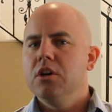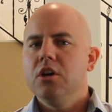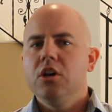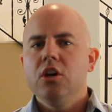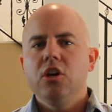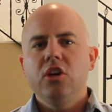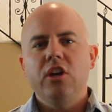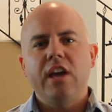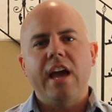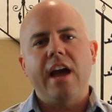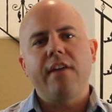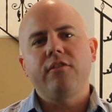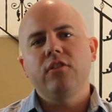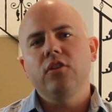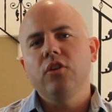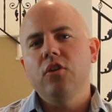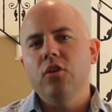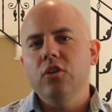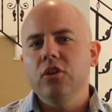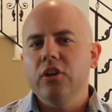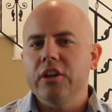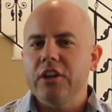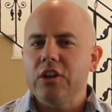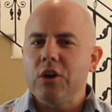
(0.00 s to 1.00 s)
You have to go
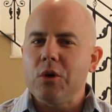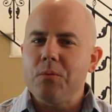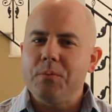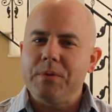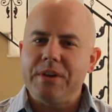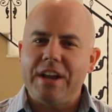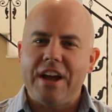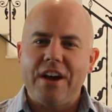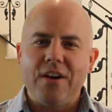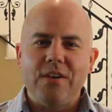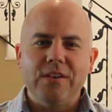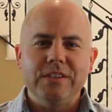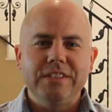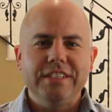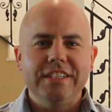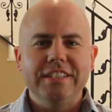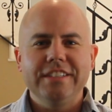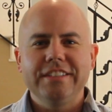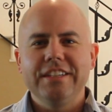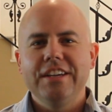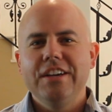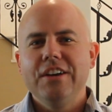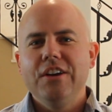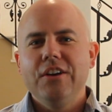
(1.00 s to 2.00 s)
look at open
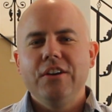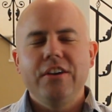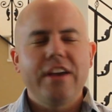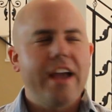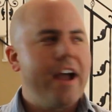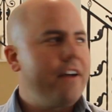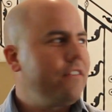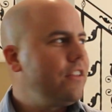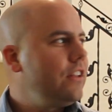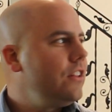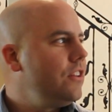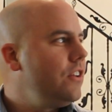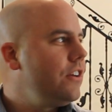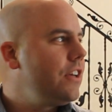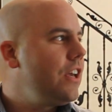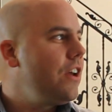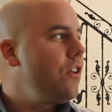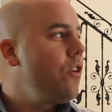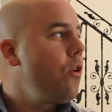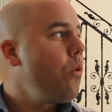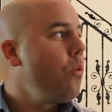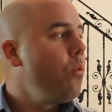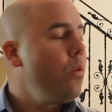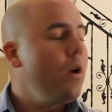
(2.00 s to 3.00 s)
houses. You have to look
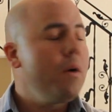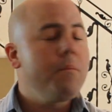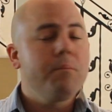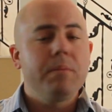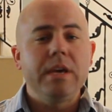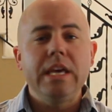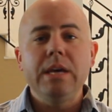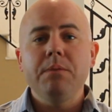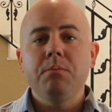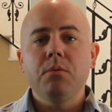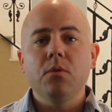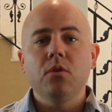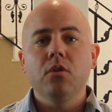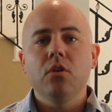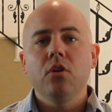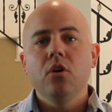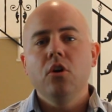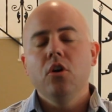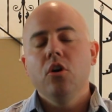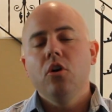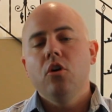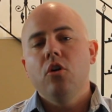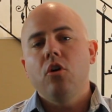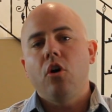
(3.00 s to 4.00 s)
at what people
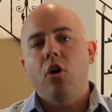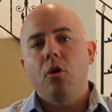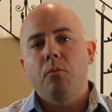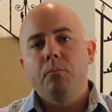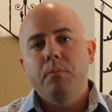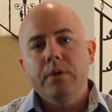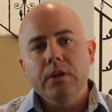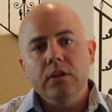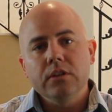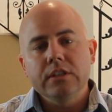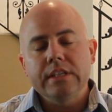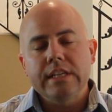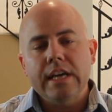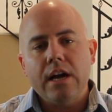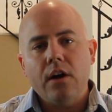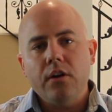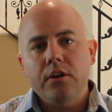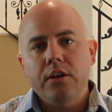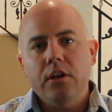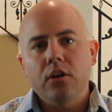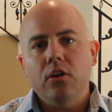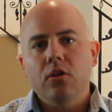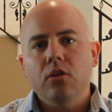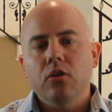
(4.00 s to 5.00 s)
are building out
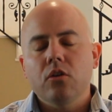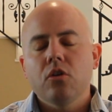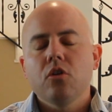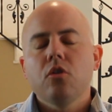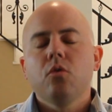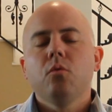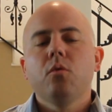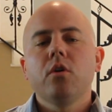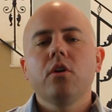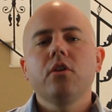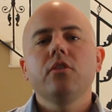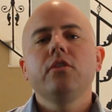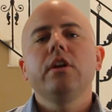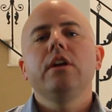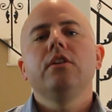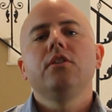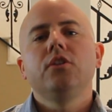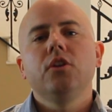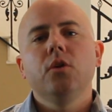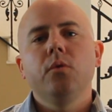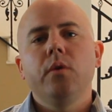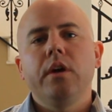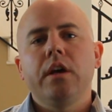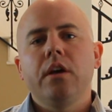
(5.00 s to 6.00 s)
here. What are they
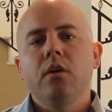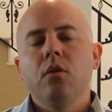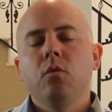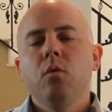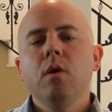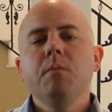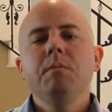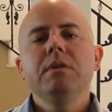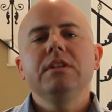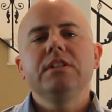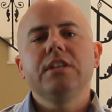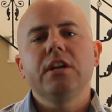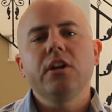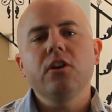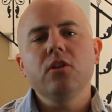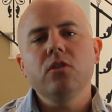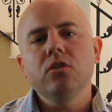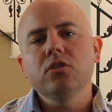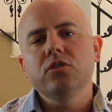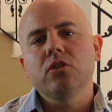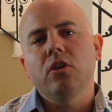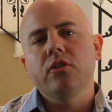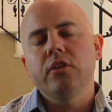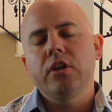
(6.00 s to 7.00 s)
doing? What
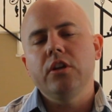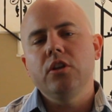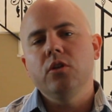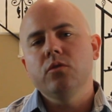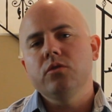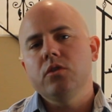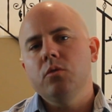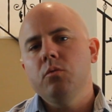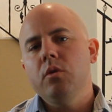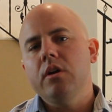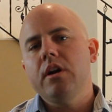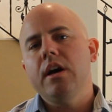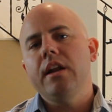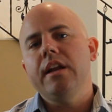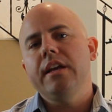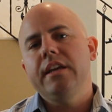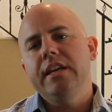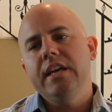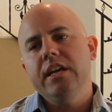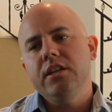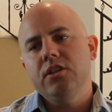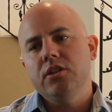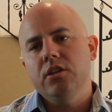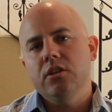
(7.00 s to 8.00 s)
materials are they using? What kind of
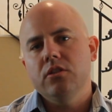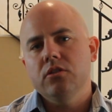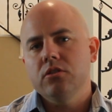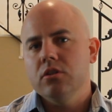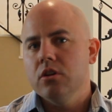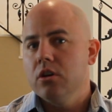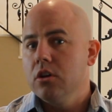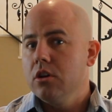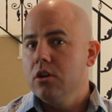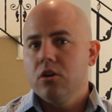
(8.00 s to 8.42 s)
kitchens?